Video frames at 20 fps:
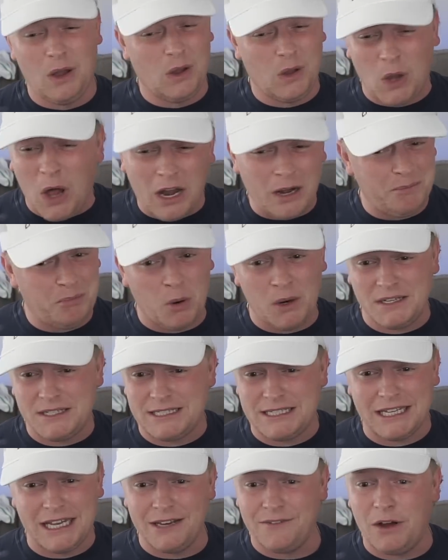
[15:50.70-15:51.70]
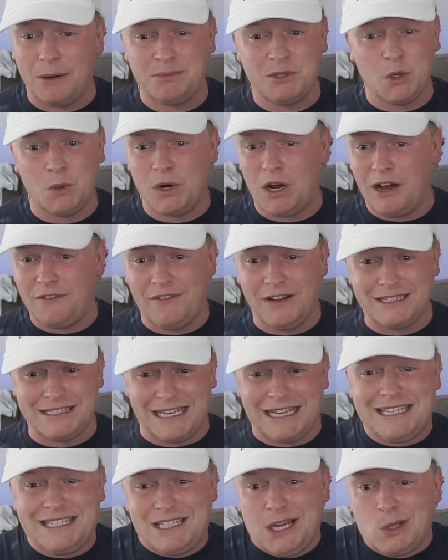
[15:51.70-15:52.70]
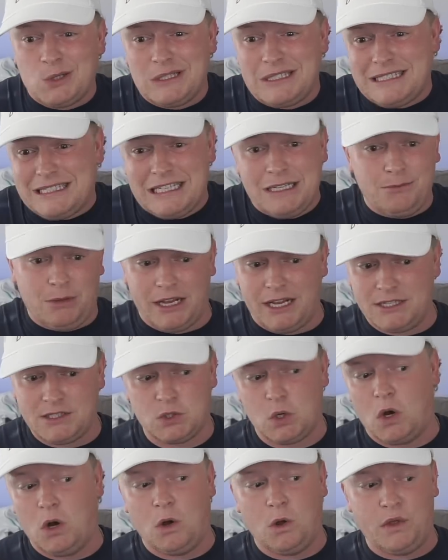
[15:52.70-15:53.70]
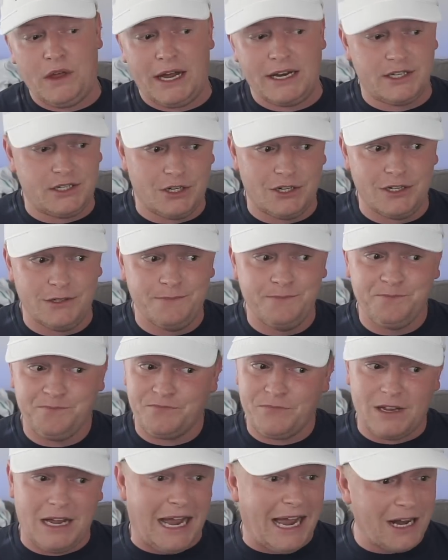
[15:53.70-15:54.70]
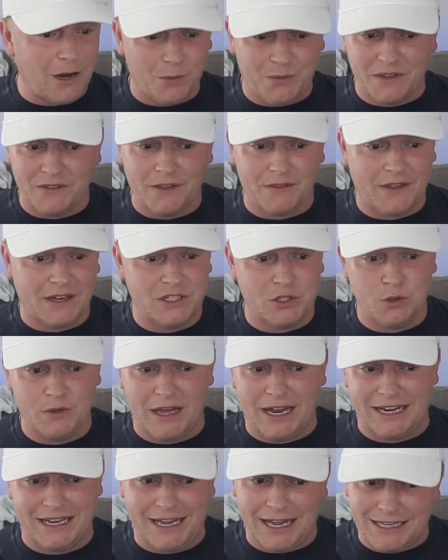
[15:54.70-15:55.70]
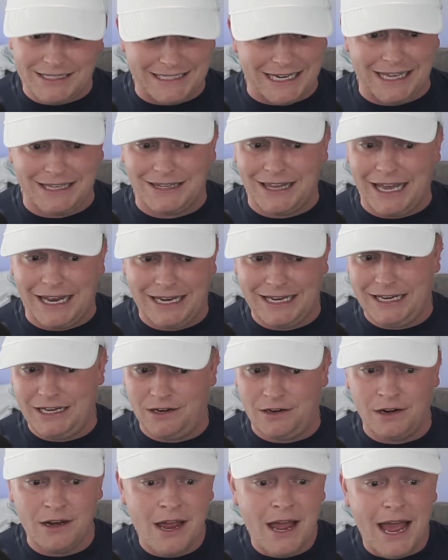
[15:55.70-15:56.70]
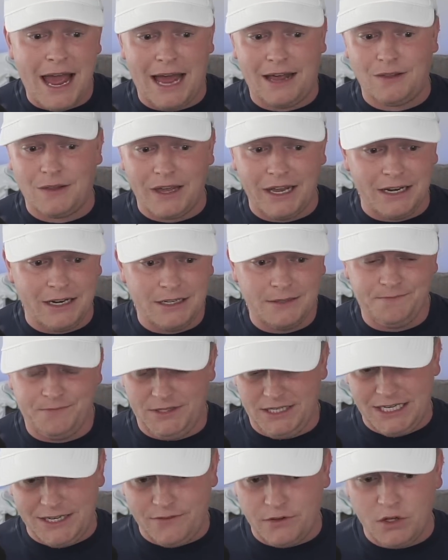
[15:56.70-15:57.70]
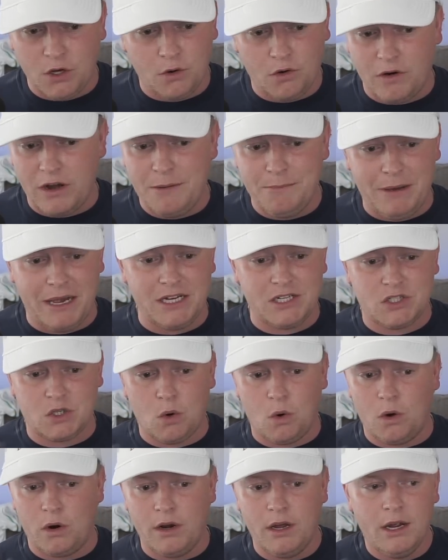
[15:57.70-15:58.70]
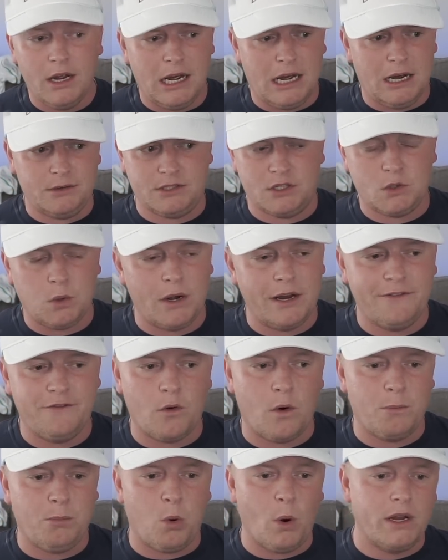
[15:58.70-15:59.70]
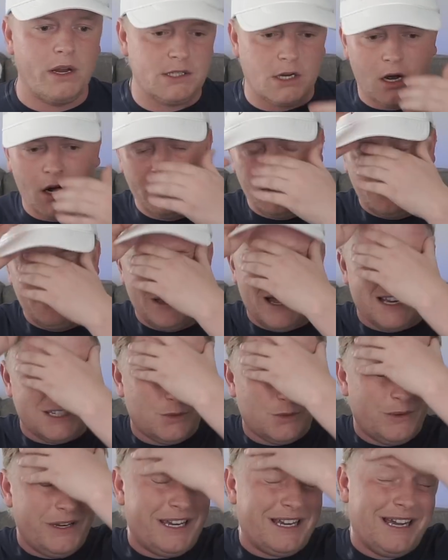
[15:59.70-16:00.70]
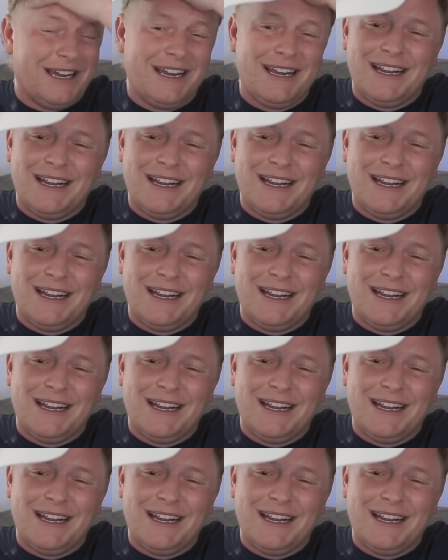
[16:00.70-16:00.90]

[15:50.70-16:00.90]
a lot of points to give up to an offense that doesn't seem like it's all that good. I don't think that they do that against Atlanta here. Atlanta, even though Green Bay scored, I was at 24 points on them last week.